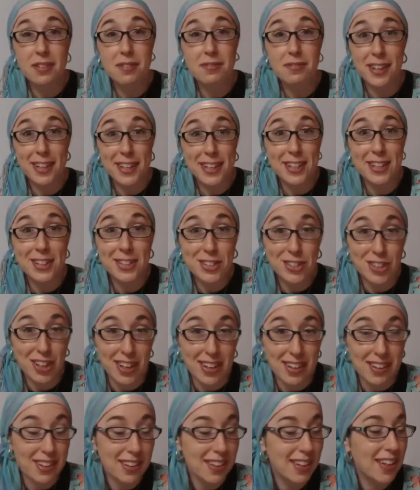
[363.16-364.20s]
fire
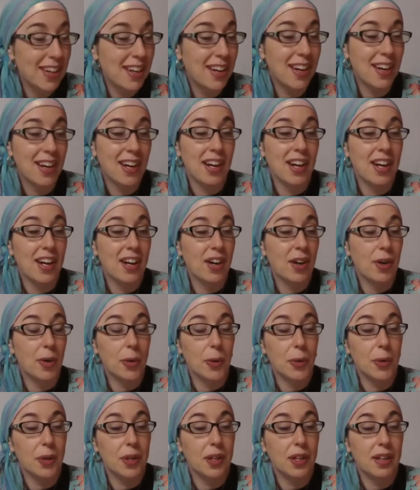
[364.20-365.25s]
truck,
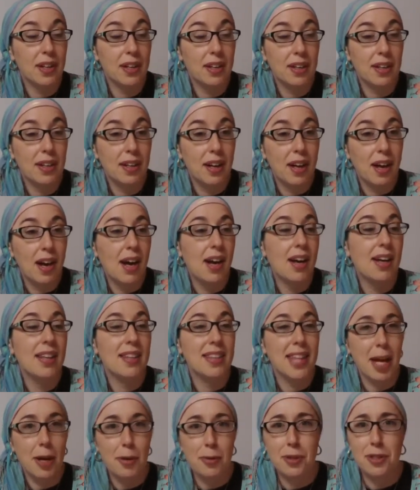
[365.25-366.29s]
or
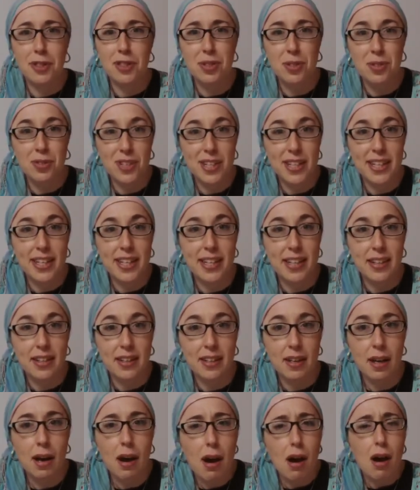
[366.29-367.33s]
that one's green.
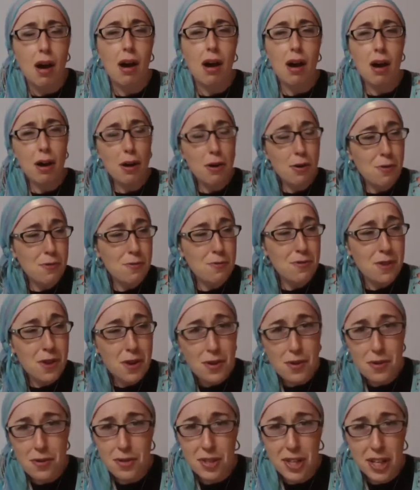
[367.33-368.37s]
Oh
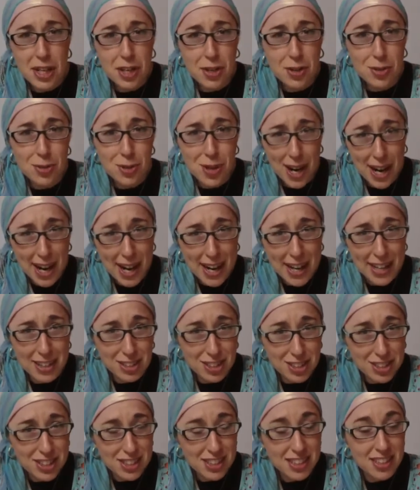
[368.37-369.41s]
no, they
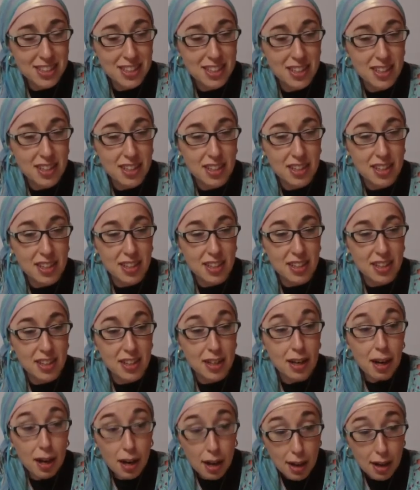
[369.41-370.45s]
crashed.
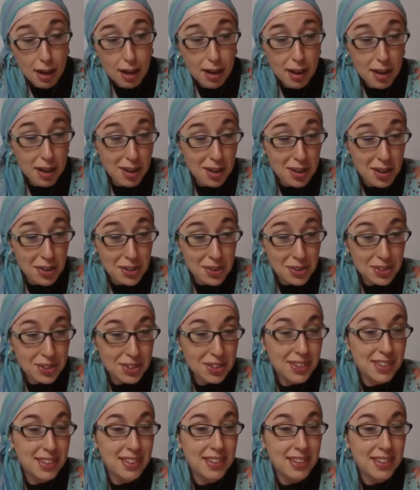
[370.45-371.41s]
Uh-oh.